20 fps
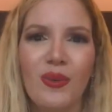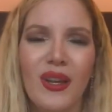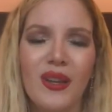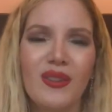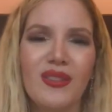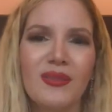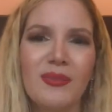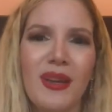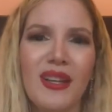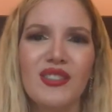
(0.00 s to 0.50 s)

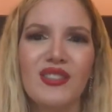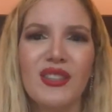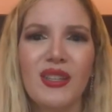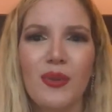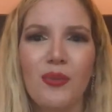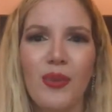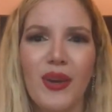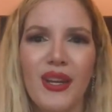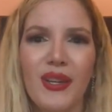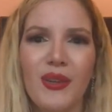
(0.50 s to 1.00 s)

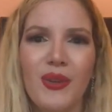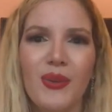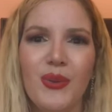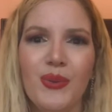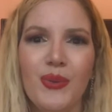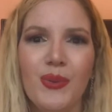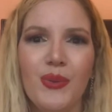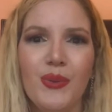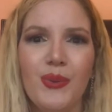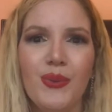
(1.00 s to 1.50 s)
especially when
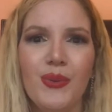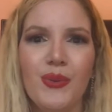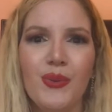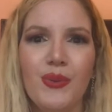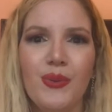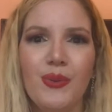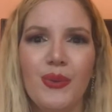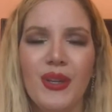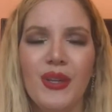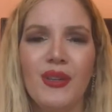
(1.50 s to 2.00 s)

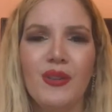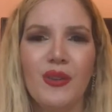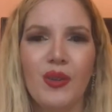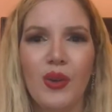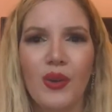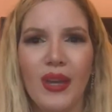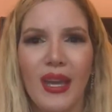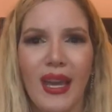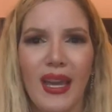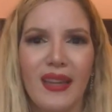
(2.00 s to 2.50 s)
you
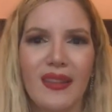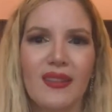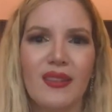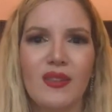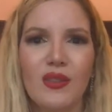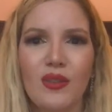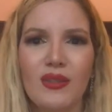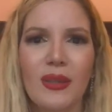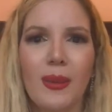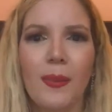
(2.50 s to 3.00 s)
look at
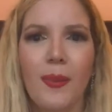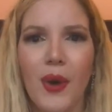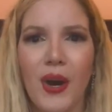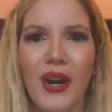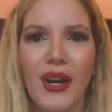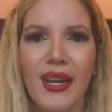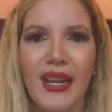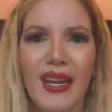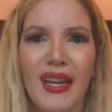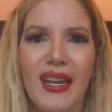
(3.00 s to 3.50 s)
the
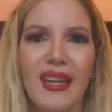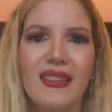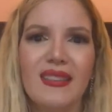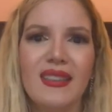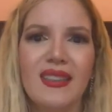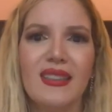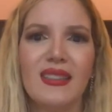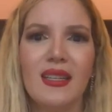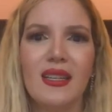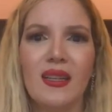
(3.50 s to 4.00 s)
market
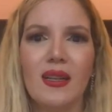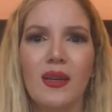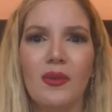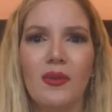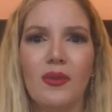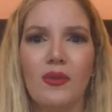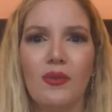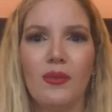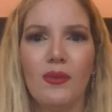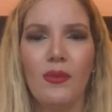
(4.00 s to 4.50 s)
and
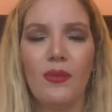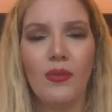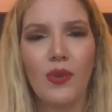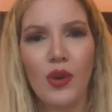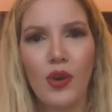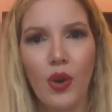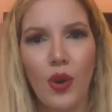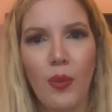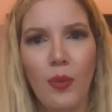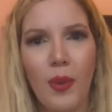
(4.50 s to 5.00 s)
the
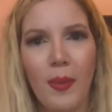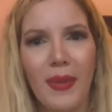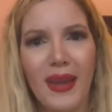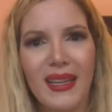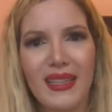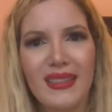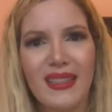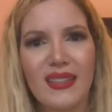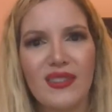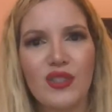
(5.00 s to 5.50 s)
global
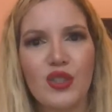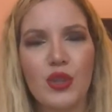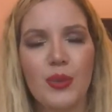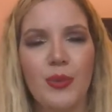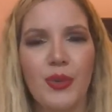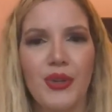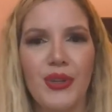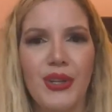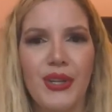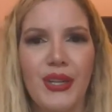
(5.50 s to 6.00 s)
belly dance
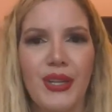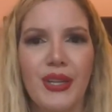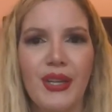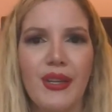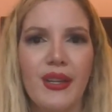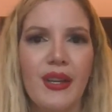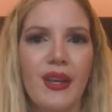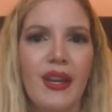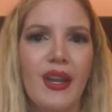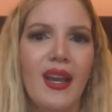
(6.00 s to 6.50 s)

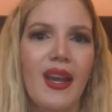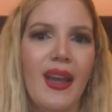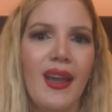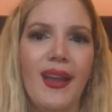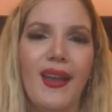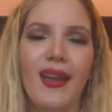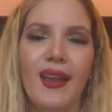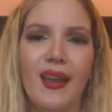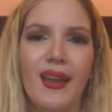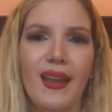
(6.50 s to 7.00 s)
community
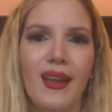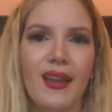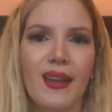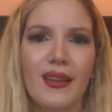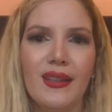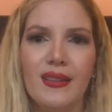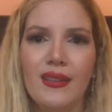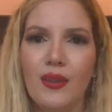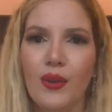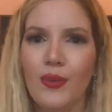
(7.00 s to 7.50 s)

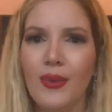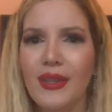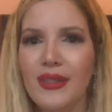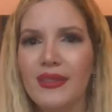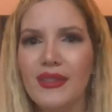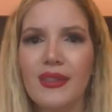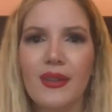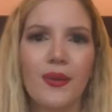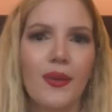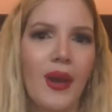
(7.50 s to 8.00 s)
and
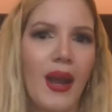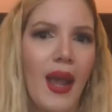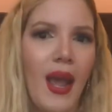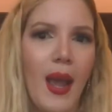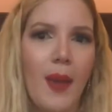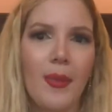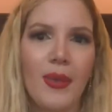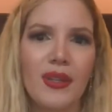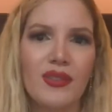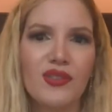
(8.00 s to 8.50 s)

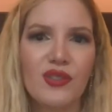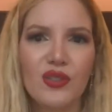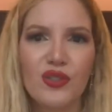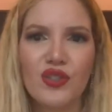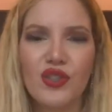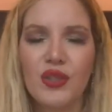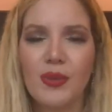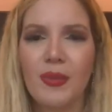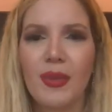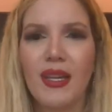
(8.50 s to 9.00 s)
Instagram and
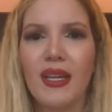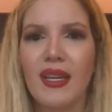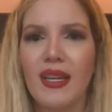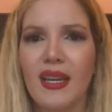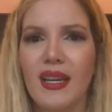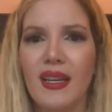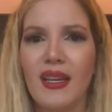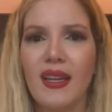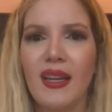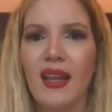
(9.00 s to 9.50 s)
social media,
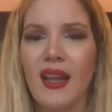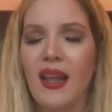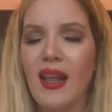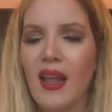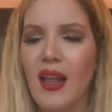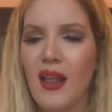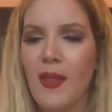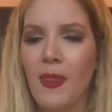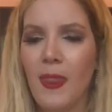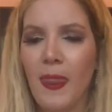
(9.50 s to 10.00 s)
and
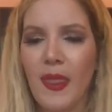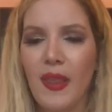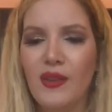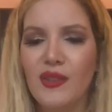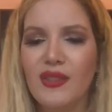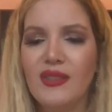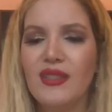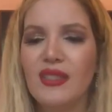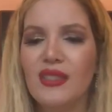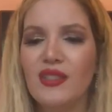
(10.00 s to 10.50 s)

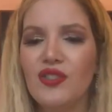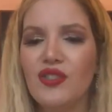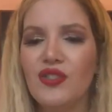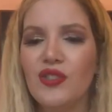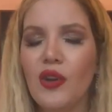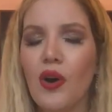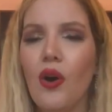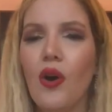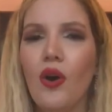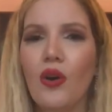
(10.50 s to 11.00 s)
you see
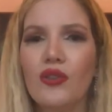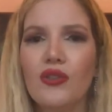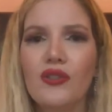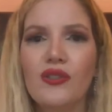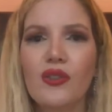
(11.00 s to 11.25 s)
so